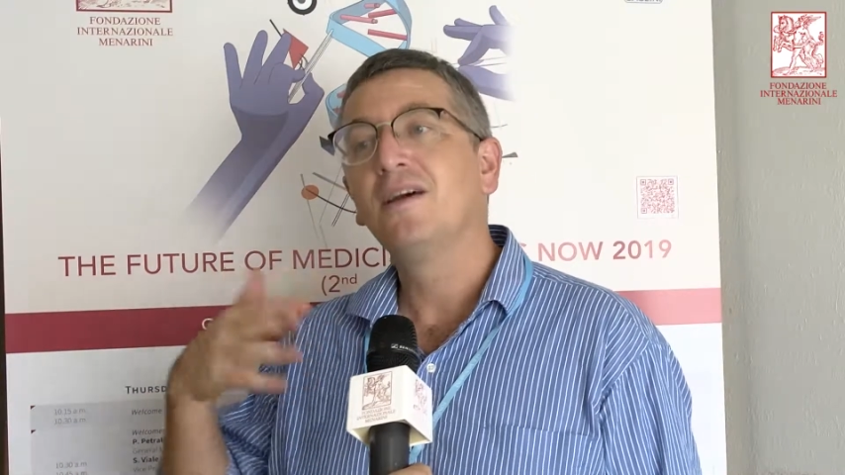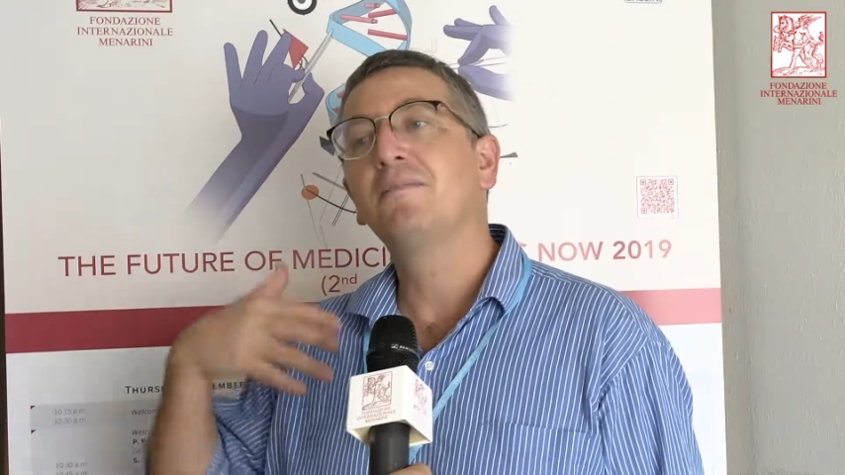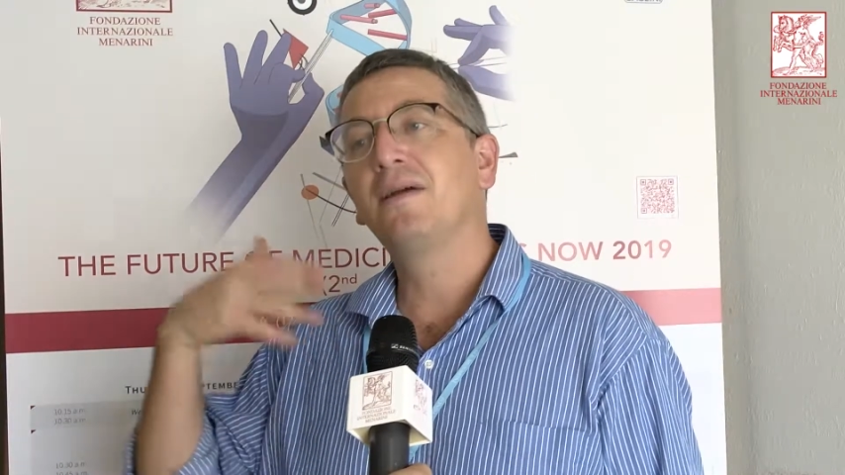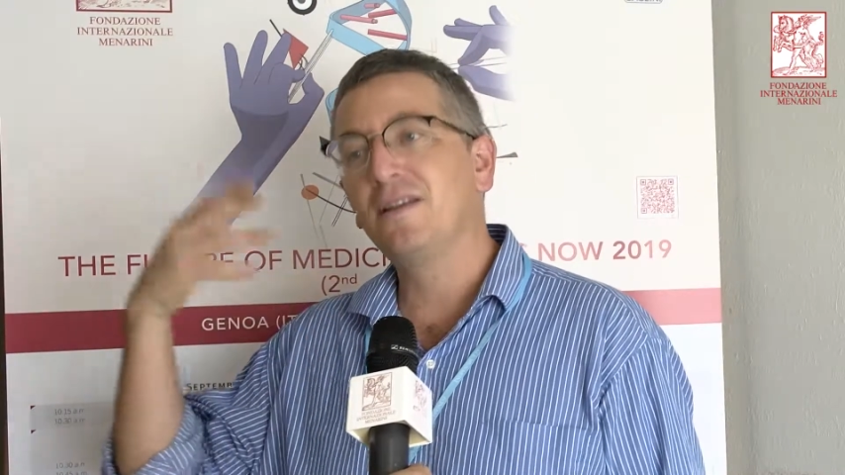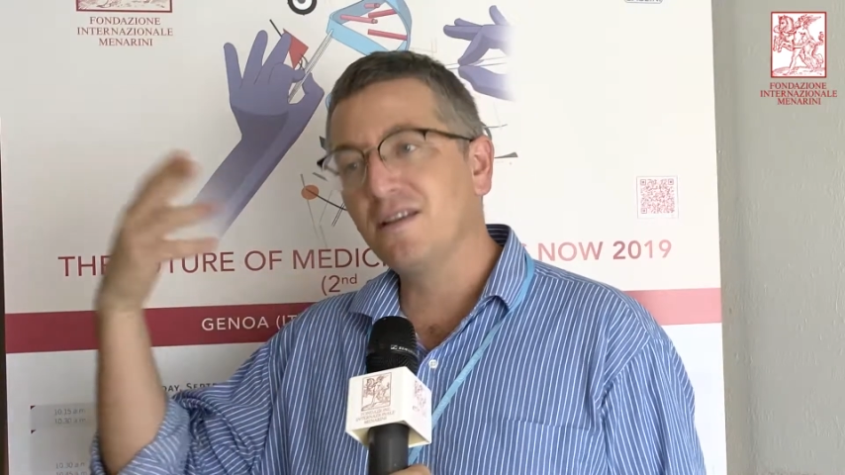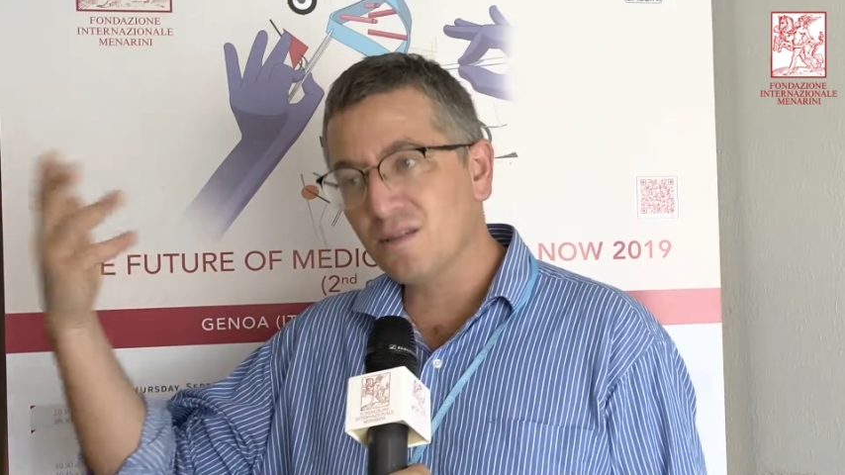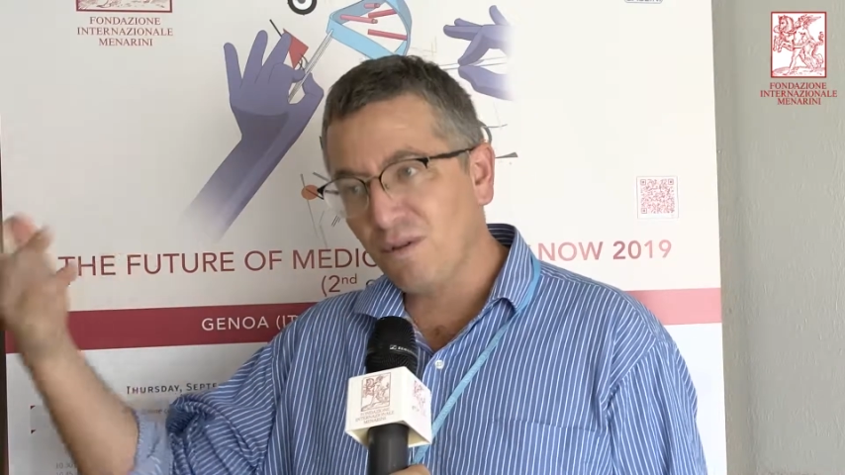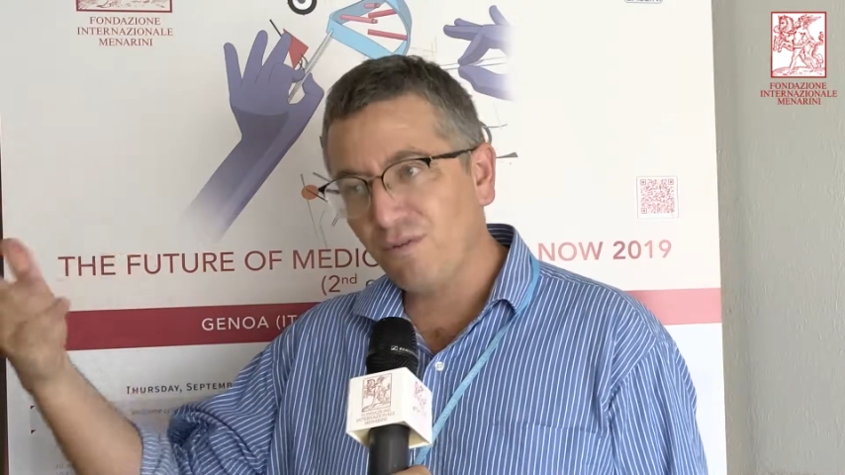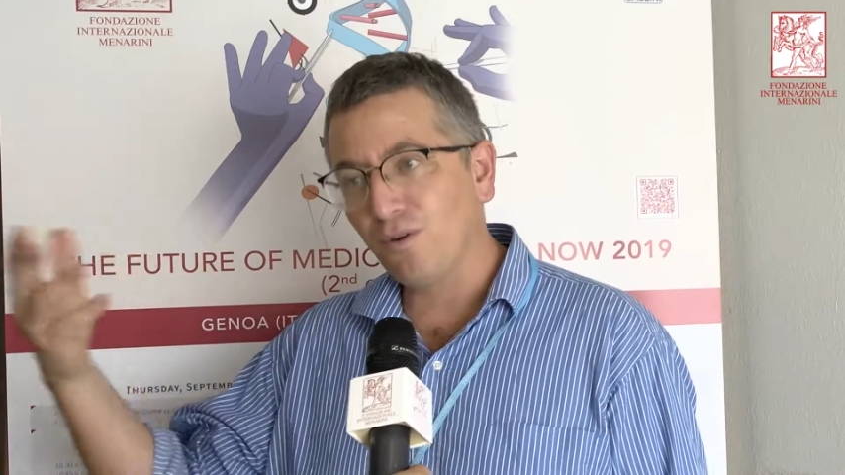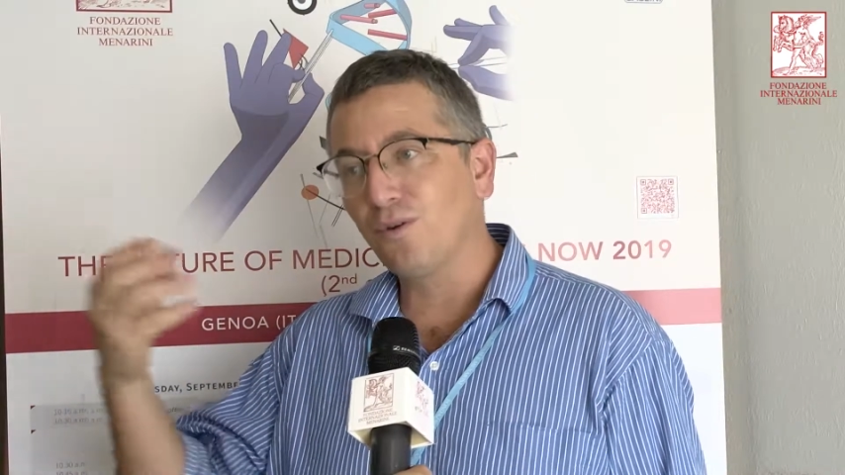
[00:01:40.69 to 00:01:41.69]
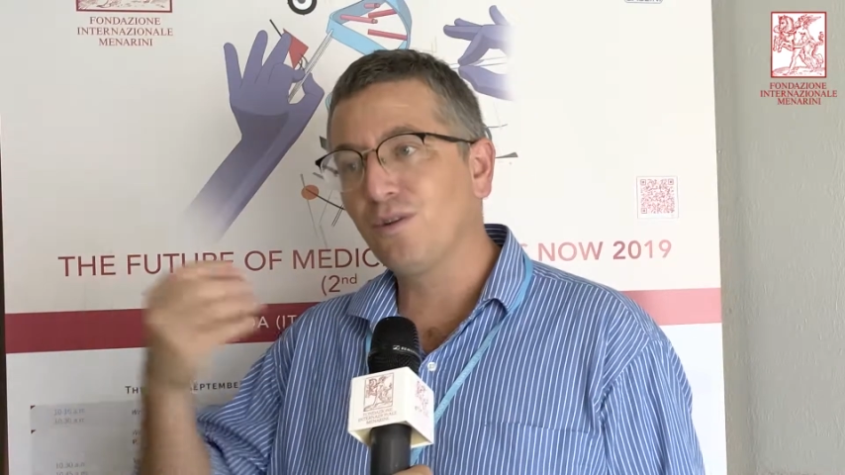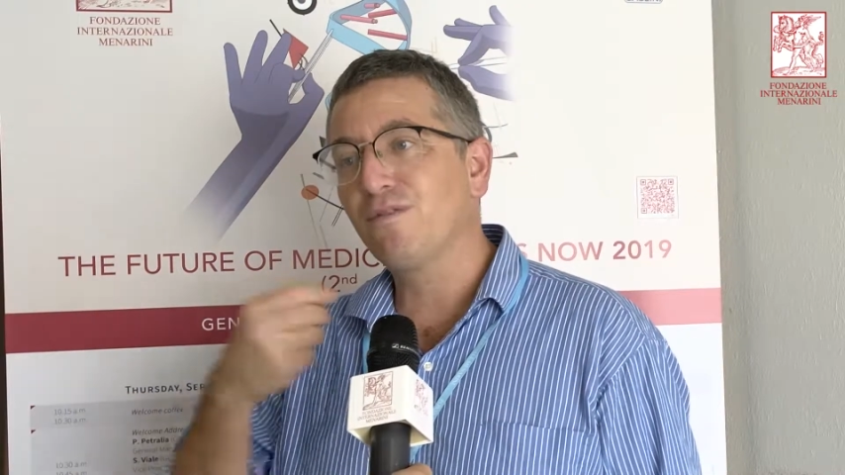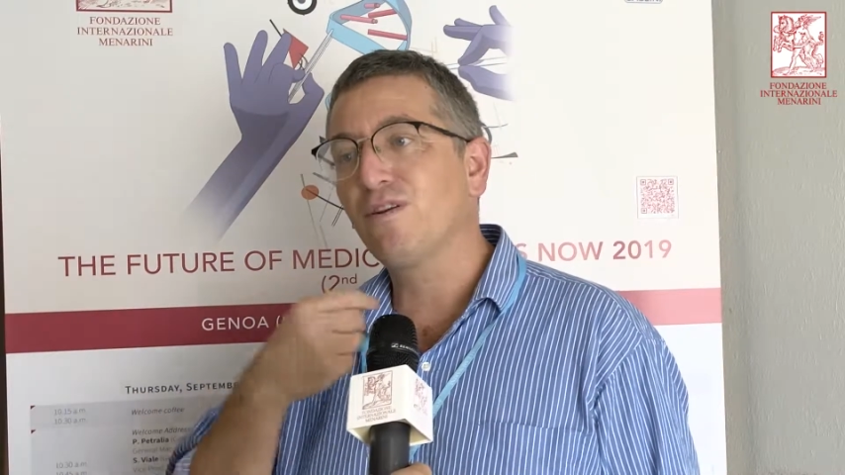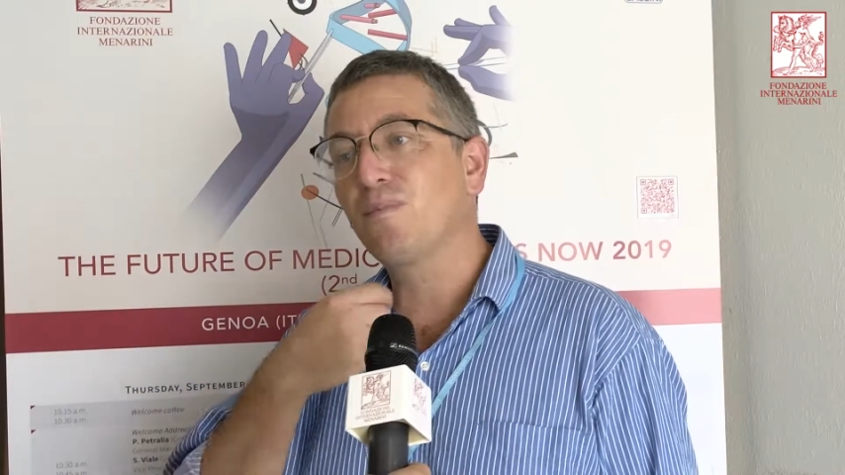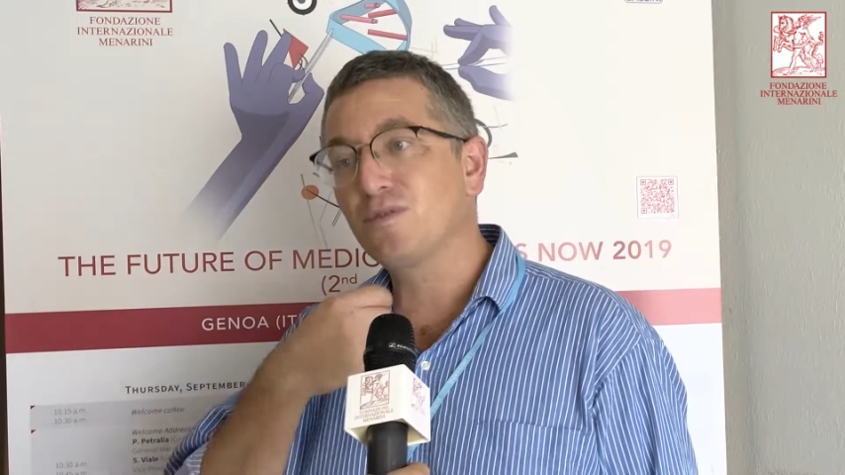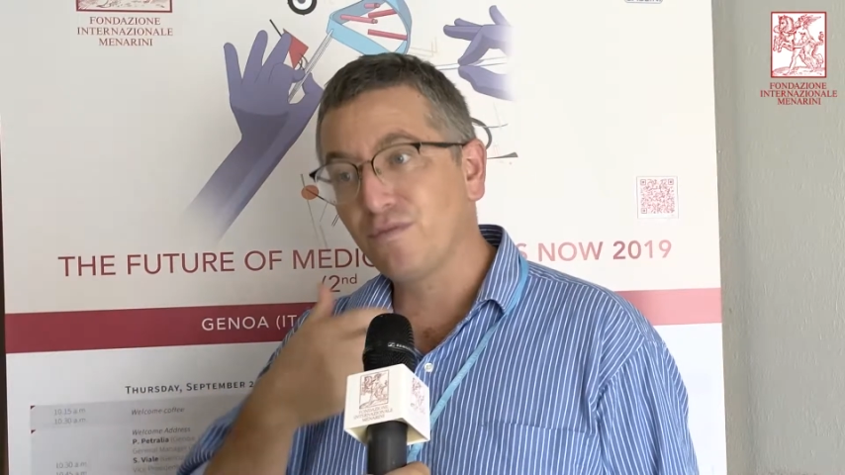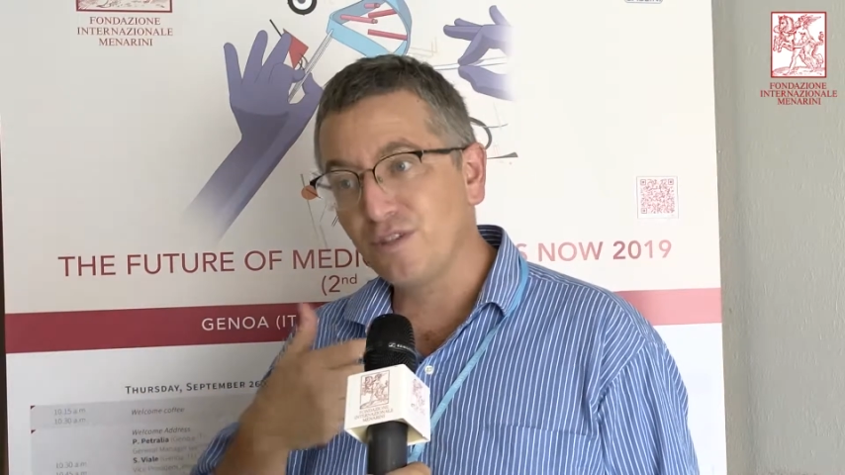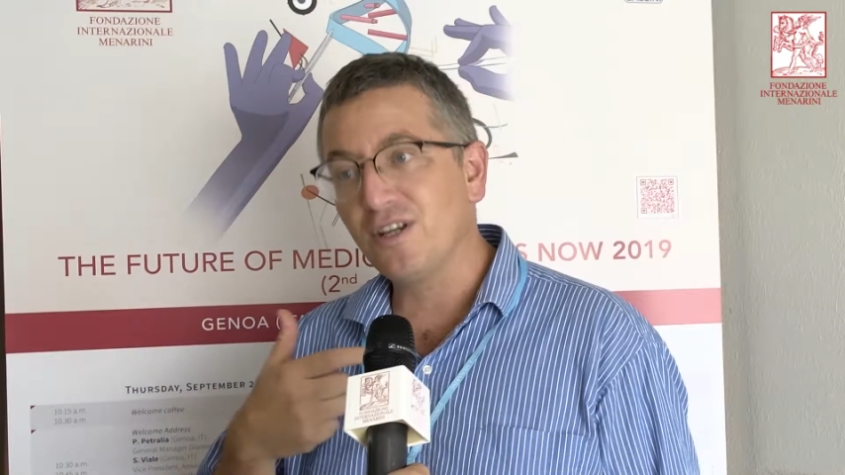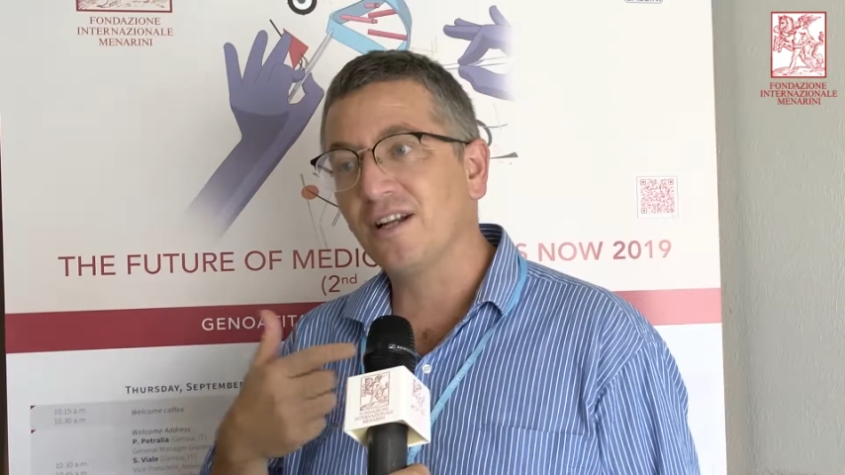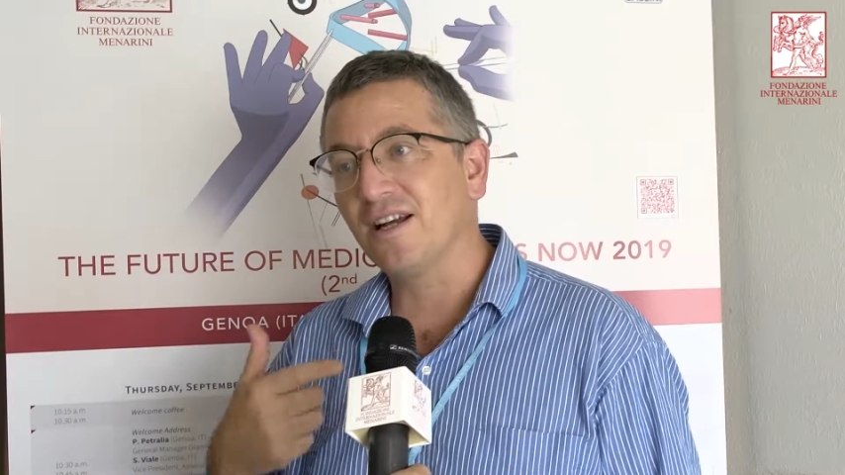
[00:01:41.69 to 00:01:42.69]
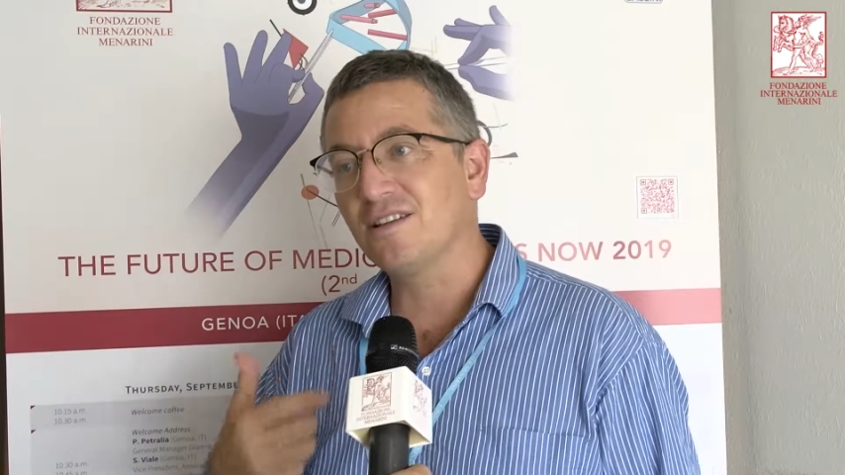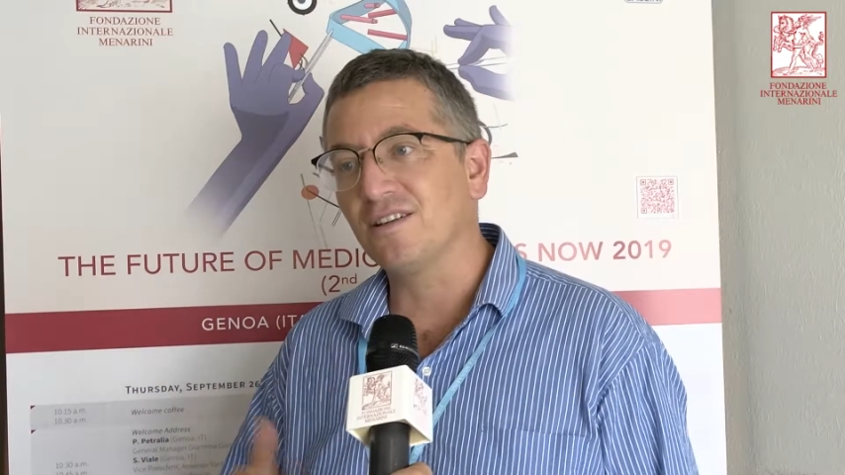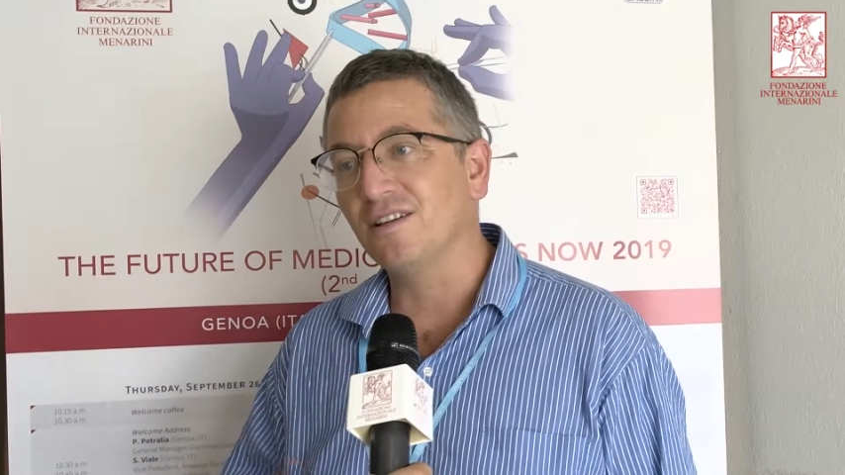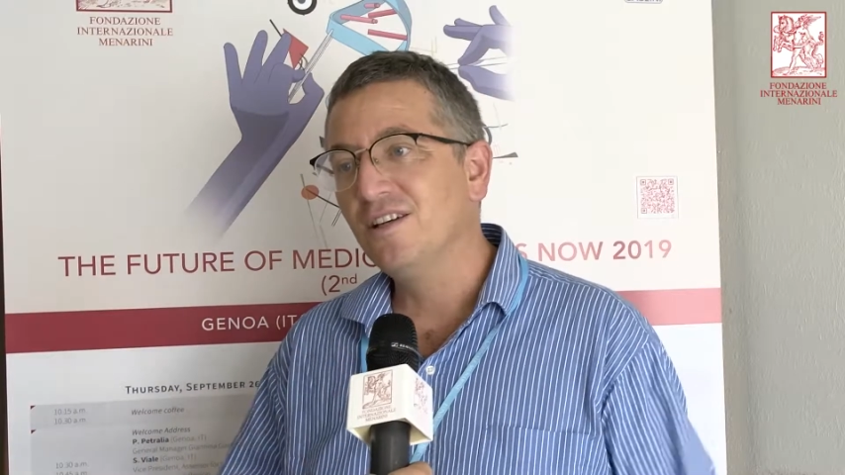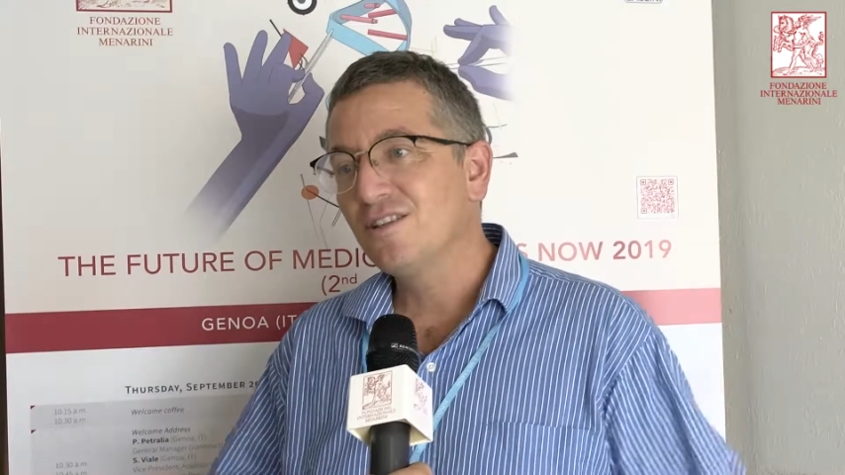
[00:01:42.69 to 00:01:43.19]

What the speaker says: many years before you develop esophageal cancer.